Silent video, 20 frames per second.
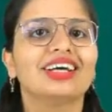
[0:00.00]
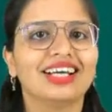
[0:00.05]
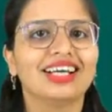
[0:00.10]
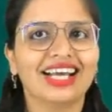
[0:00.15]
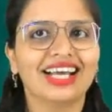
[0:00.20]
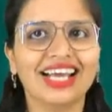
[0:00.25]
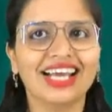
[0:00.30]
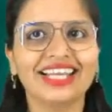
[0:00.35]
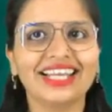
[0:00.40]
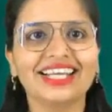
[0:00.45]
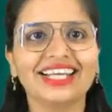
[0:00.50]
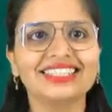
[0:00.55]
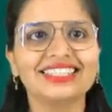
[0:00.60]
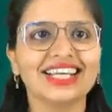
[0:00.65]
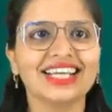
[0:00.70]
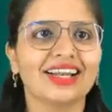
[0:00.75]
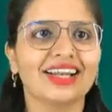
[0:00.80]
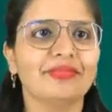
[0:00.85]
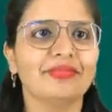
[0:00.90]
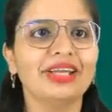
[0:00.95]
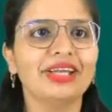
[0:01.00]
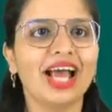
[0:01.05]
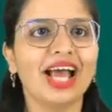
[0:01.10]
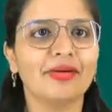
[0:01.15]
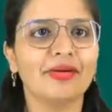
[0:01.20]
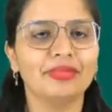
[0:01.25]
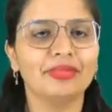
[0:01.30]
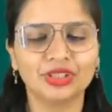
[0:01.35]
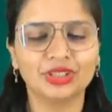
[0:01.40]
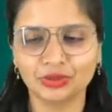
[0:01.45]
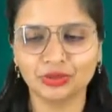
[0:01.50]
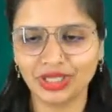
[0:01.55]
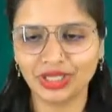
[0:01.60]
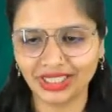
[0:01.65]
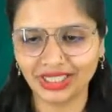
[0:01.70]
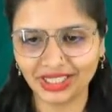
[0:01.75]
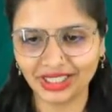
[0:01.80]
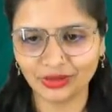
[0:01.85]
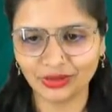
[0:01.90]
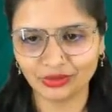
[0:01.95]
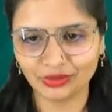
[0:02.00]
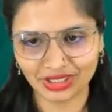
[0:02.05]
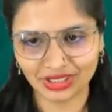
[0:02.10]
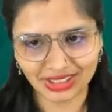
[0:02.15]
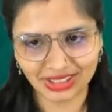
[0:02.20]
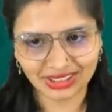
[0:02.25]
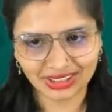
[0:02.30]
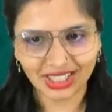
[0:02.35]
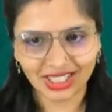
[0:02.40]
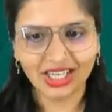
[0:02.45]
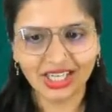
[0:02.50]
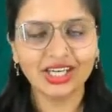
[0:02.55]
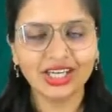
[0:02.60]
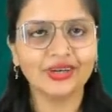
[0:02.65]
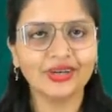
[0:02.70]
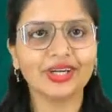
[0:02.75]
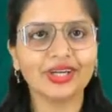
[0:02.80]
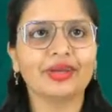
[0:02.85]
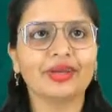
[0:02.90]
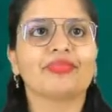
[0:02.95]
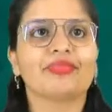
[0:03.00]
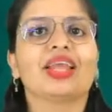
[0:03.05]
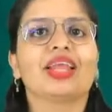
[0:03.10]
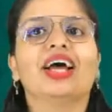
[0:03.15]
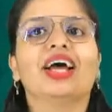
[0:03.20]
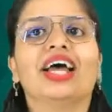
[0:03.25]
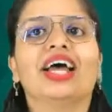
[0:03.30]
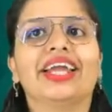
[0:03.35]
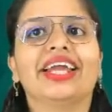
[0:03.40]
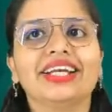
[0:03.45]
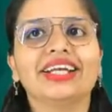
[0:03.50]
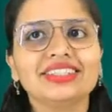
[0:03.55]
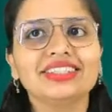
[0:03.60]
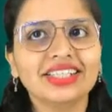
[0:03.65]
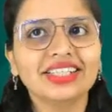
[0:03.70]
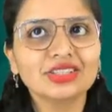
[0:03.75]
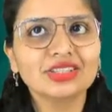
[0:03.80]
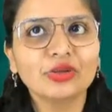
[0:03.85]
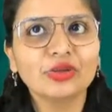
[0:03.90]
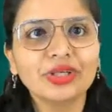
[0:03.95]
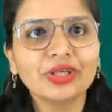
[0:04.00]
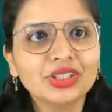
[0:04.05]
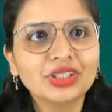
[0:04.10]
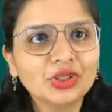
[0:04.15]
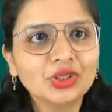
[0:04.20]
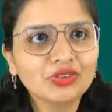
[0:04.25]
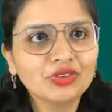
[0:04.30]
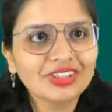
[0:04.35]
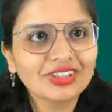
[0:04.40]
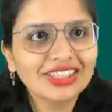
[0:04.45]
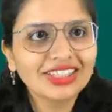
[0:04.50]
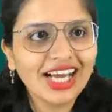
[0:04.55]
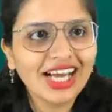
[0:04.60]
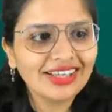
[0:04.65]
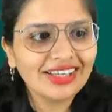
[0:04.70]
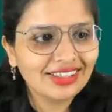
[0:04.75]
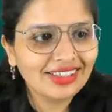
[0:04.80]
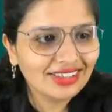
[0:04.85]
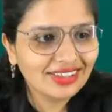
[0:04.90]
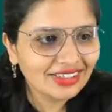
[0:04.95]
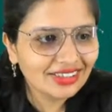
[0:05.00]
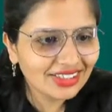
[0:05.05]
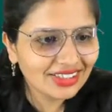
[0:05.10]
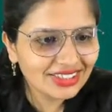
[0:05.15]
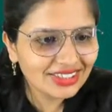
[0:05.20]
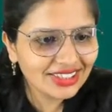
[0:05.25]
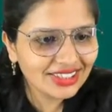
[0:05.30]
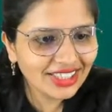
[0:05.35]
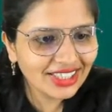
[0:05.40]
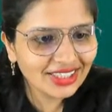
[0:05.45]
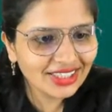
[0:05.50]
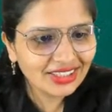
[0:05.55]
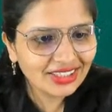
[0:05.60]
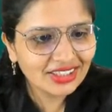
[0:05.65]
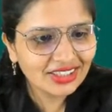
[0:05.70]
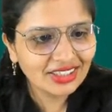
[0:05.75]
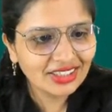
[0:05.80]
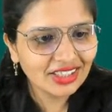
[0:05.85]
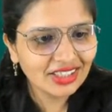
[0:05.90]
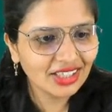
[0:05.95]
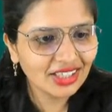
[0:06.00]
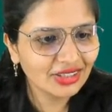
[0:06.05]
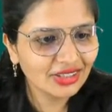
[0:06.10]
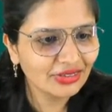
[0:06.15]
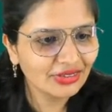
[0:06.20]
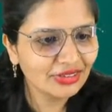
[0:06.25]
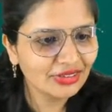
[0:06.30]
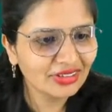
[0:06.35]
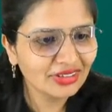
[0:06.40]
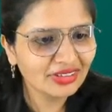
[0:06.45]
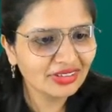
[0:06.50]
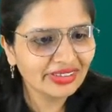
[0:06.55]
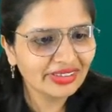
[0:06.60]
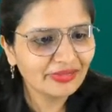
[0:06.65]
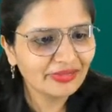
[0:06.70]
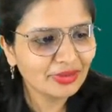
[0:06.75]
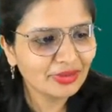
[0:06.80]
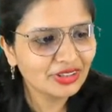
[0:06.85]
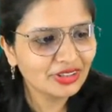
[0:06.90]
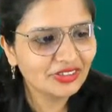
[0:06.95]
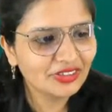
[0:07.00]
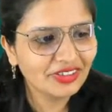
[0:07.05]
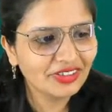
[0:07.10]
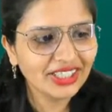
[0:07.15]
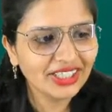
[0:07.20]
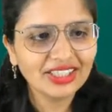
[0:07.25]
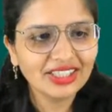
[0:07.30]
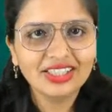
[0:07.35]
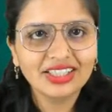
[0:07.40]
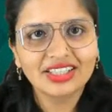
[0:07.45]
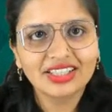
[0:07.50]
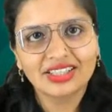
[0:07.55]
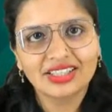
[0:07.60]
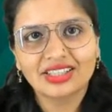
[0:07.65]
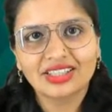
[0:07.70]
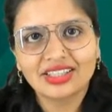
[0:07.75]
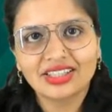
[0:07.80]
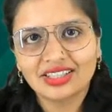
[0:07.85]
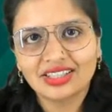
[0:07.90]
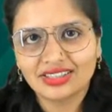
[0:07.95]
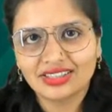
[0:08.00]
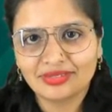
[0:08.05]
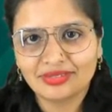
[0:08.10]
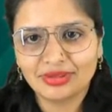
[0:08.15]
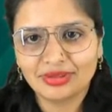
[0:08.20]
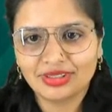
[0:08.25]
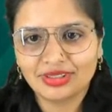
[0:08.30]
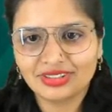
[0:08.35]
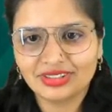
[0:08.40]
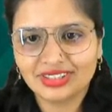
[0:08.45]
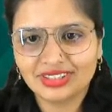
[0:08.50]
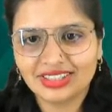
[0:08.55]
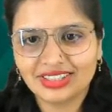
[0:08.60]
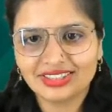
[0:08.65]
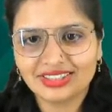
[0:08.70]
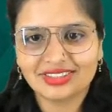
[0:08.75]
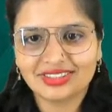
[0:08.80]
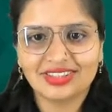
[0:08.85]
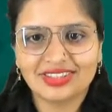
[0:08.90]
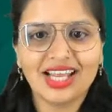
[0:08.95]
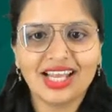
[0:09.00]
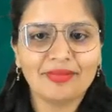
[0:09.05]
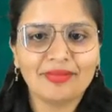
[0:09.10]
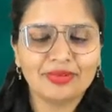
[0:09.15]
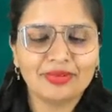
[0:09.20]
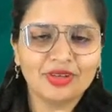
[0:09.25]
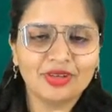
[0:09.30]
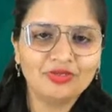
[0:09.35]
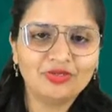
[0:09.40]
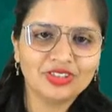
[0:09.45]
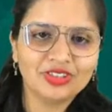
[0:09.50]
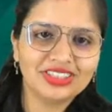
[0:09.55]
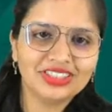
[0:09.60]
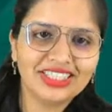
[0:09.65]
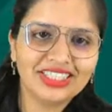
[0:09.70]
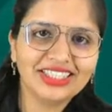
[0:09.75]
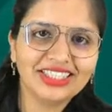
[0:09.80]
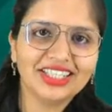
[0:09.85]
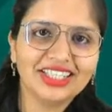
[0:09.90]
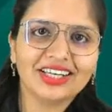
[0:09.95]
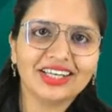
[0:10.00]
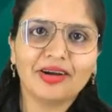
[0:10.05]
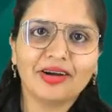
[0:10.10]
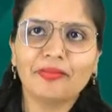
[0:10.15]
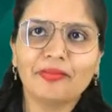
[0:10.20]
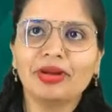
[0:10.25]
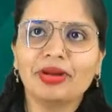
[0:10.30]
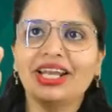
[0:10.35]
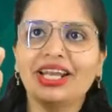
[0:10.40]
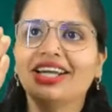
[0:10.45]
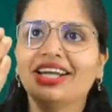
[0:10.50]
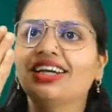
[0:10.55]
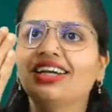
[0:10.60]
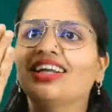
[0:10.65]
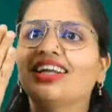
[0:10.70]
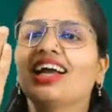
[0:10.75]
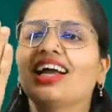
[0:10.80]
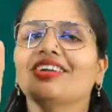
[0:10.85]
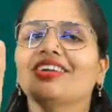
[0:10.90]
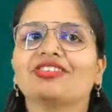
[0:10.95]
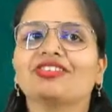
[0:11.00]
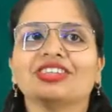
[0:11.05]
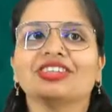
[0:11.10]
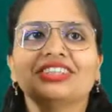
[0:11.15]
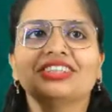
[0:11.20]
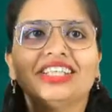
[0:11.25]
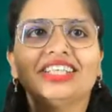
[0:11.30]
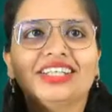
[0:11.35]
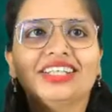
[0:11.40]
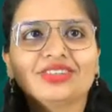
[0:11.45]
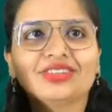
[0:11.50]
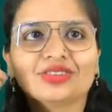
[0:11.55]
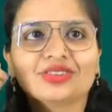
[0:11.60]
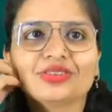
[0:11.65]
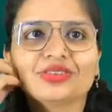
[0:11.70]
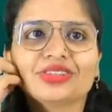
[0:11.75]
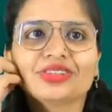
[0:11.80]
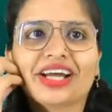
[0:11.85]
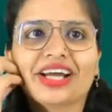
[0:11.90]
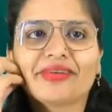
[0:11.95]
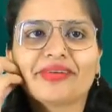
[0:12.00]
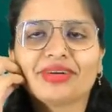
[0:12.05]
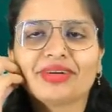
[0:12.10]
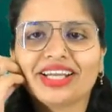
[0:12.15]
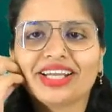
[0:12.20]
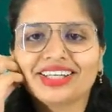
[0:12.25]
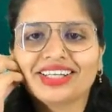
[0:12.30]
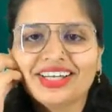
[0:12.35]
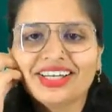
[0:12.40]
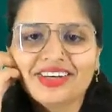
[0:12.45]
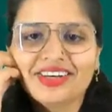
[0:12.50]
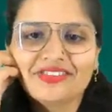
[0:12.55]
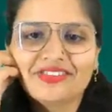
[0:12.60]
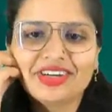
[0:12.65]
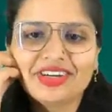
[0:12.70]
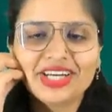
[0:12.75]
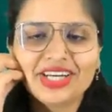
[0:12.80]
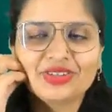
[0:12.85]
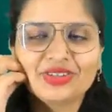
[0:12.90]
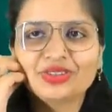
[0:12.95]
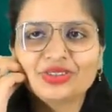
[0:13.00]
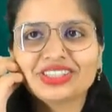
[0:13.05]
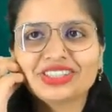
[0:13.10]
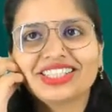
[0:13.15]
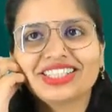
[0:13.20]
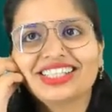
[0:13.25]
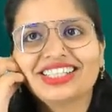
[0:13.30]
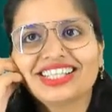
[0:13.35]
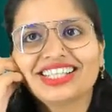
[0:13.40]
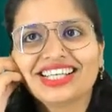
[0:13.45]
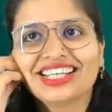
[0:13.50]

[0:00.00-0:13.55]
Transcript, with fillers: I guess I'll be habituated to this. Okay, I guess there's no issue with that. Is it Arun Prudhvi? Because there's laptop for seeing the comment and for seeing. So I'm like where to see.